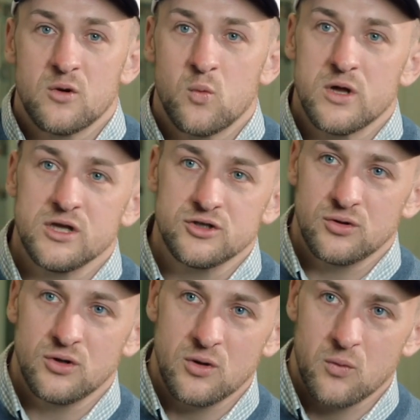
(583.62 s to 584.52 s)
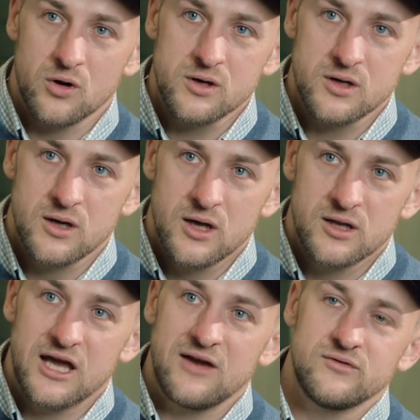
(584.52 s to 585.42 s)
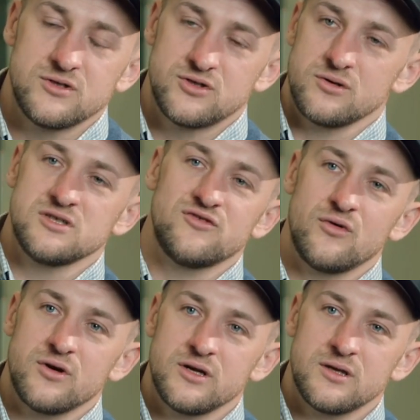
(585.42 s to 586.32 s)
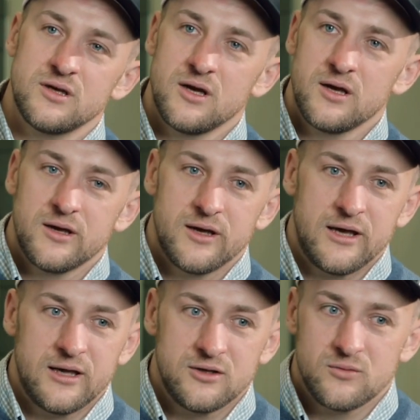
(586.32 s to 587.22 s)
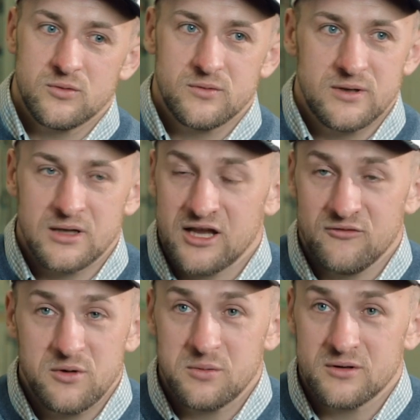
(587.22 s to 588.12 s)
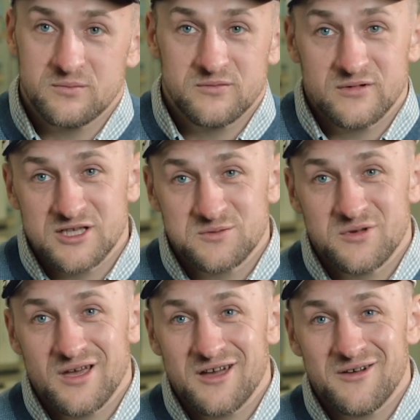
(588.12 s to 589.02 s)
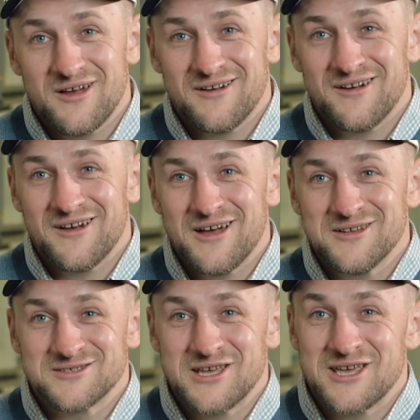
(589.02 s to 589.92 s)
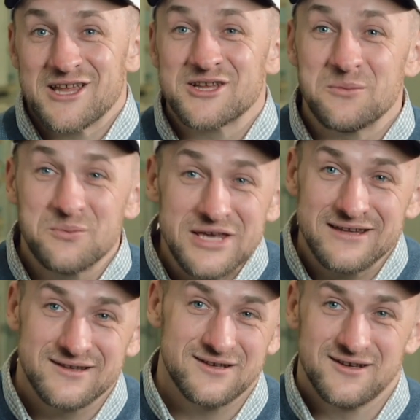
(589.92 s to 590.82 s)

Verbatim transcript: they're willing to do the work. They have endurance for it, and a lot of people, let's be uh, honest, they can't compete.